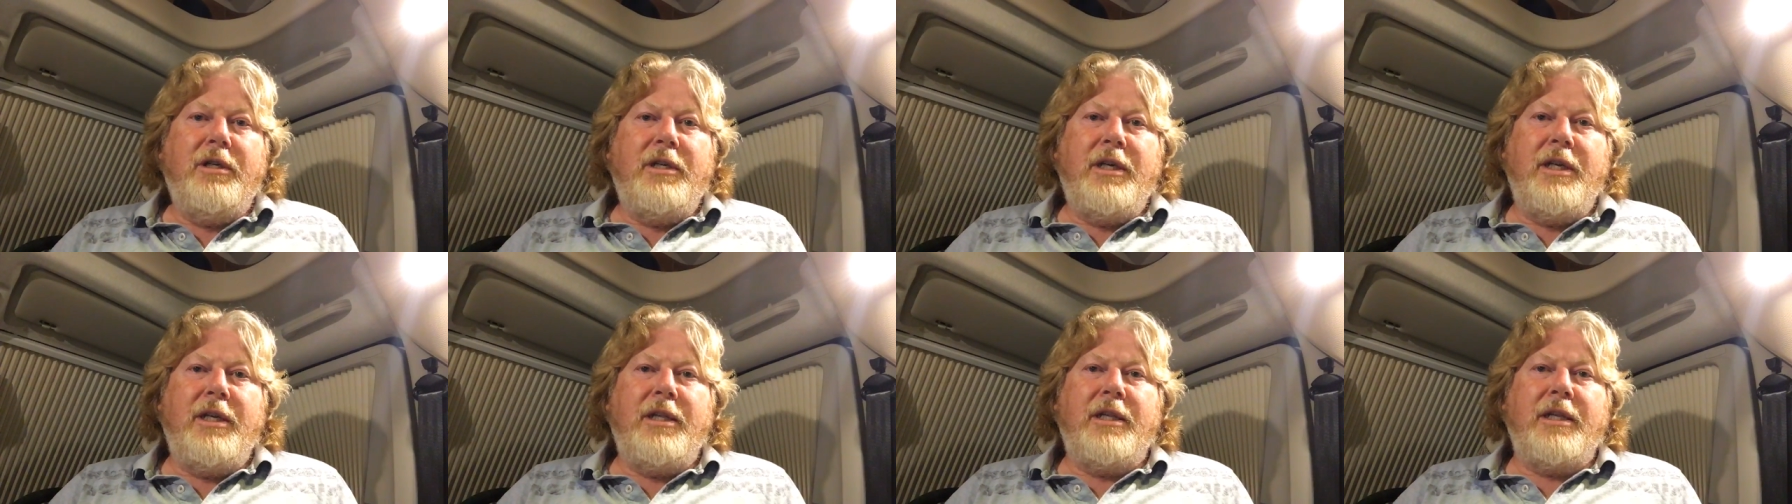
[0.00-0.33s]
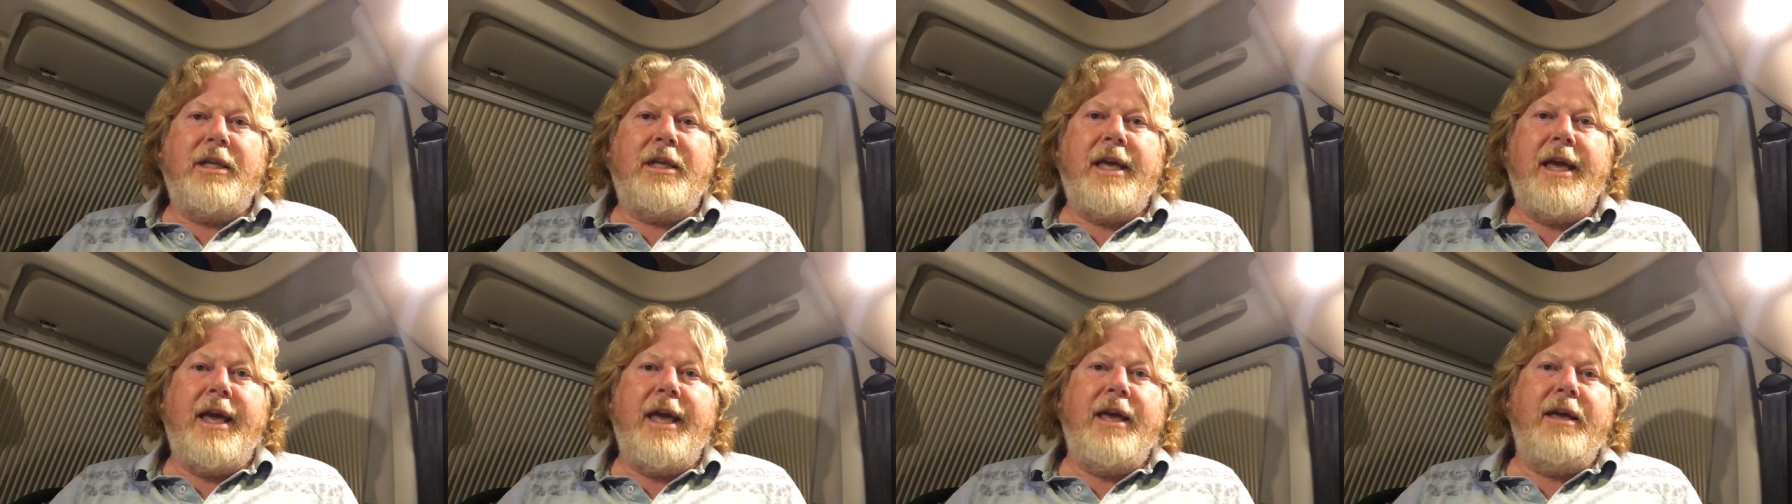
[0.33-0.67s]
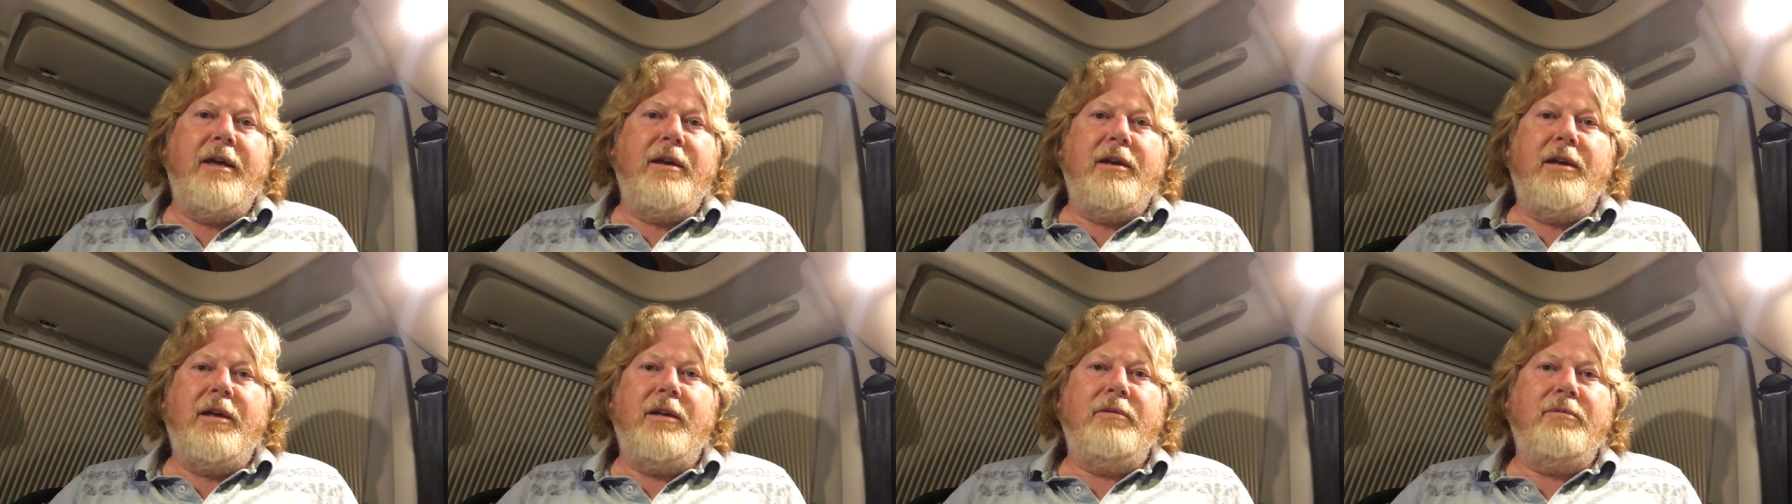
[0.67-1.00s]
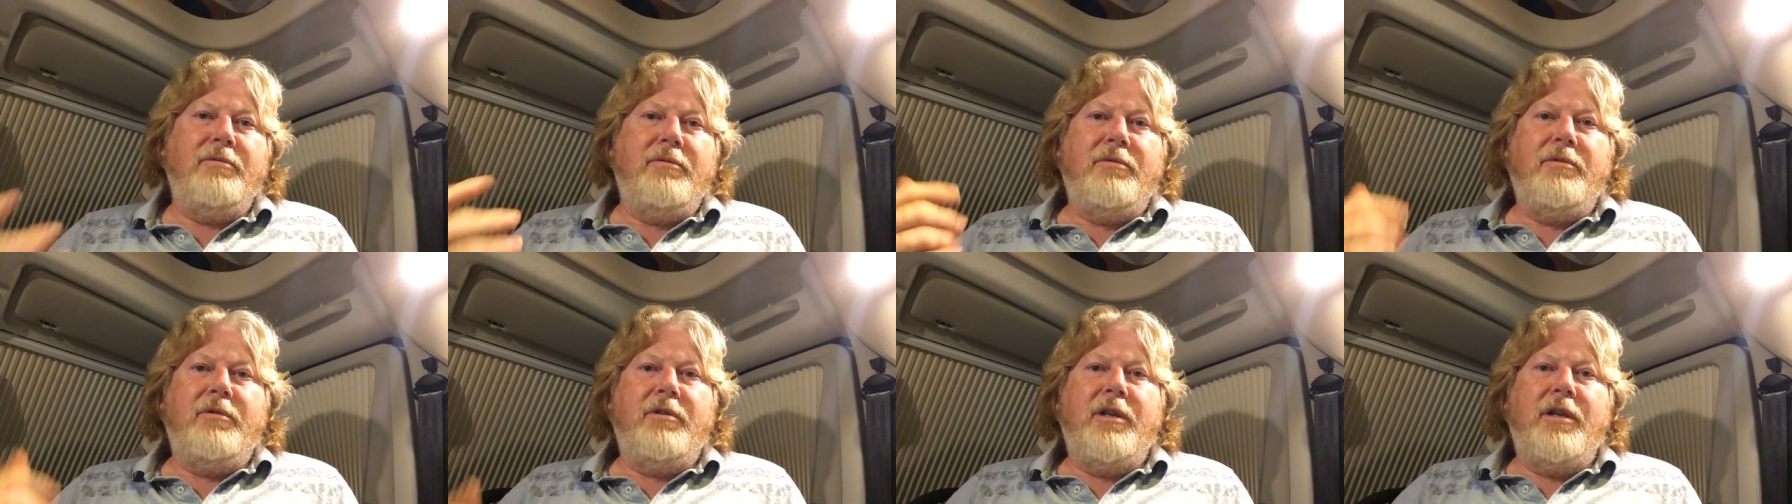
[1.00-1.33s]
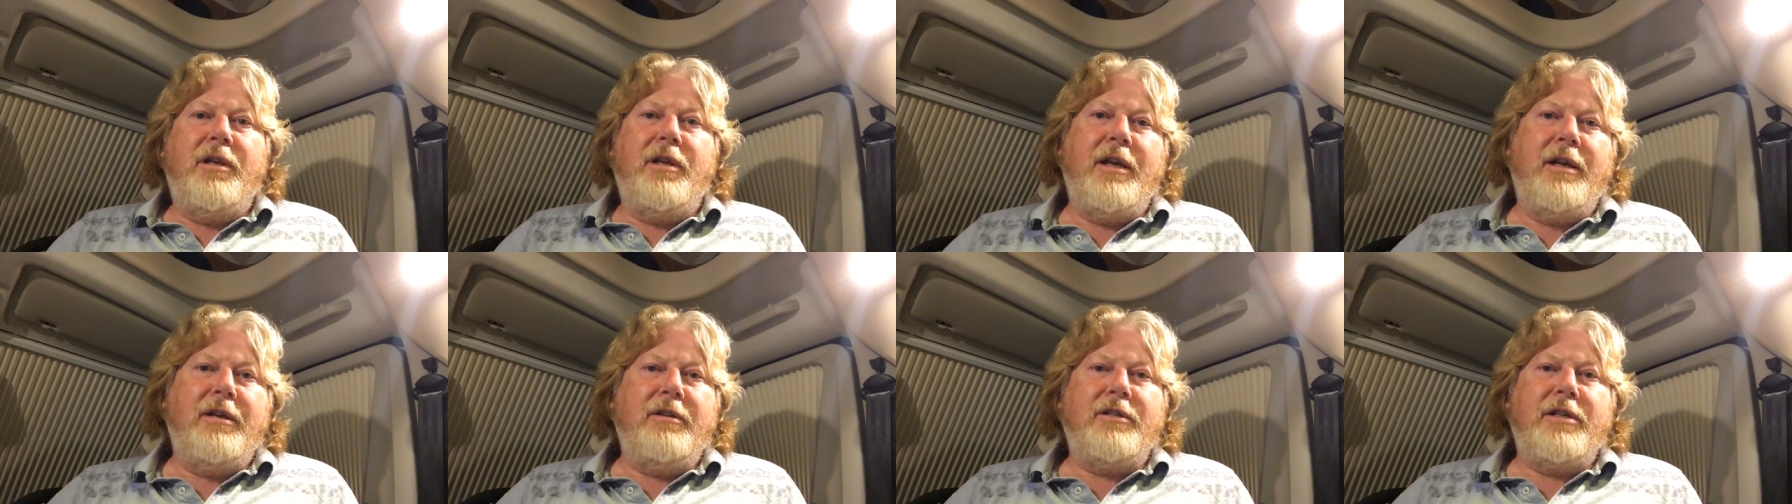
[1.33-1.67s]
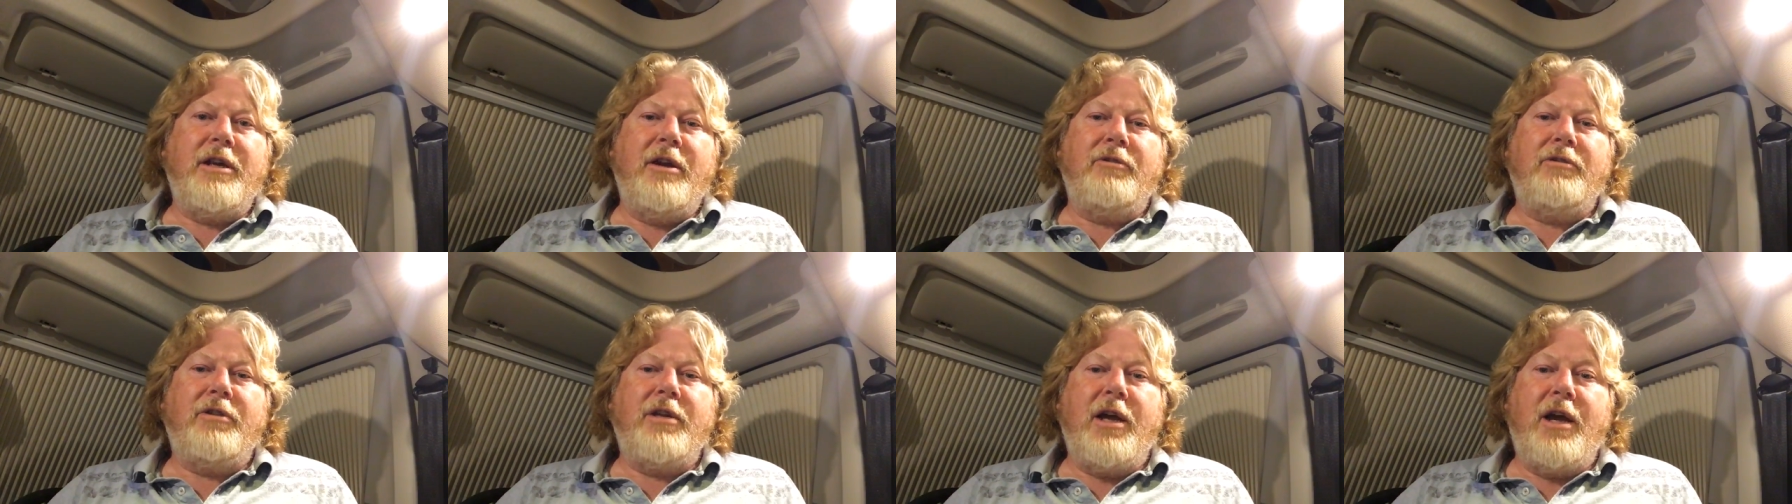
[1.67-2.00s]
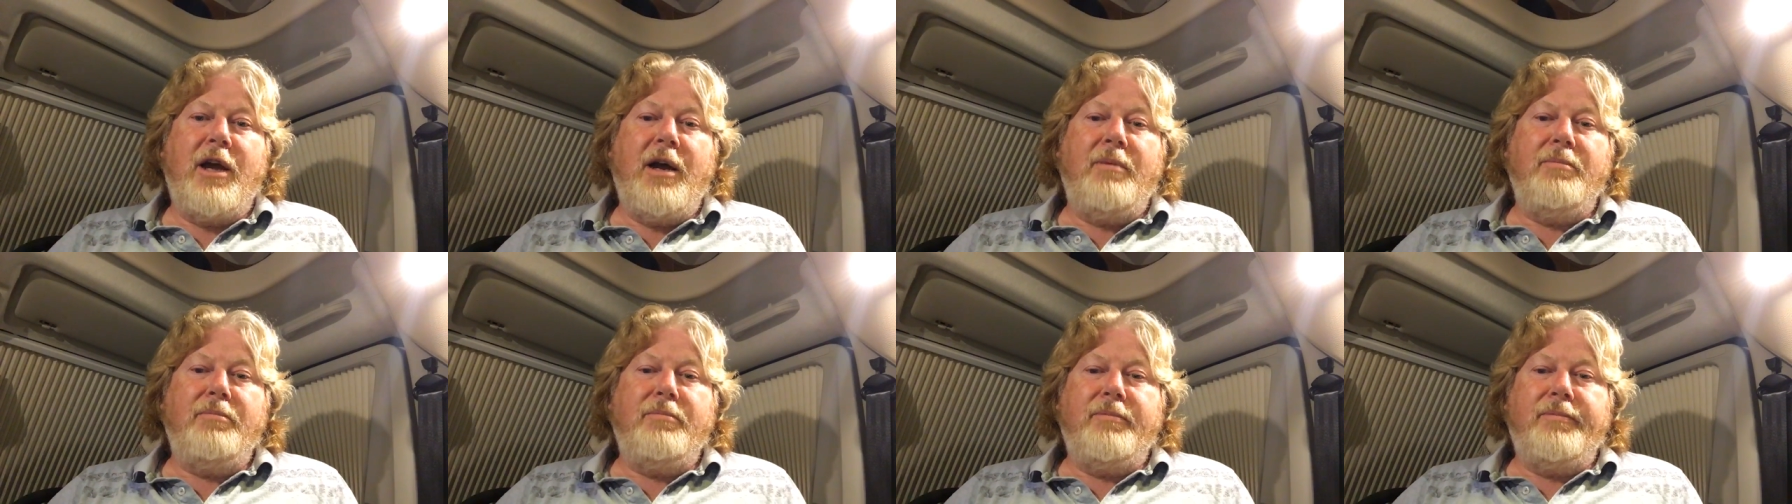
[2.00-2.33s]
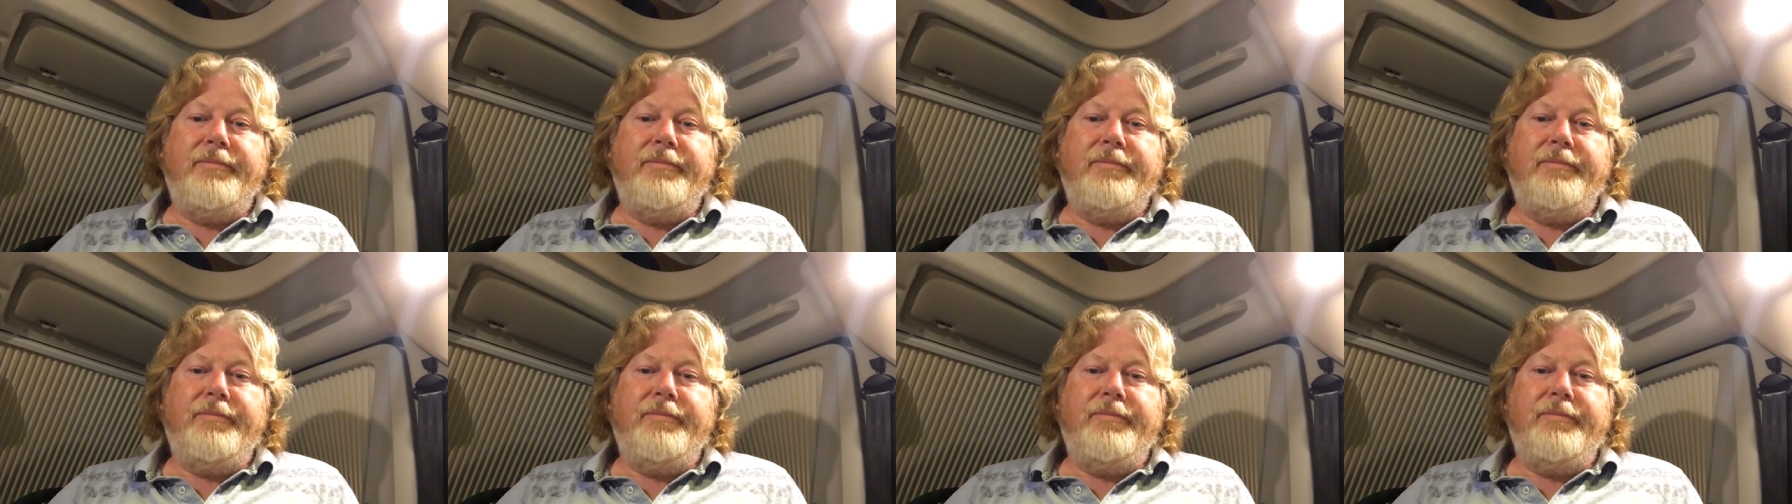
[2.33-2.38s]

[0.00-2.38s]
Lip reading: in the kit and soaked it up.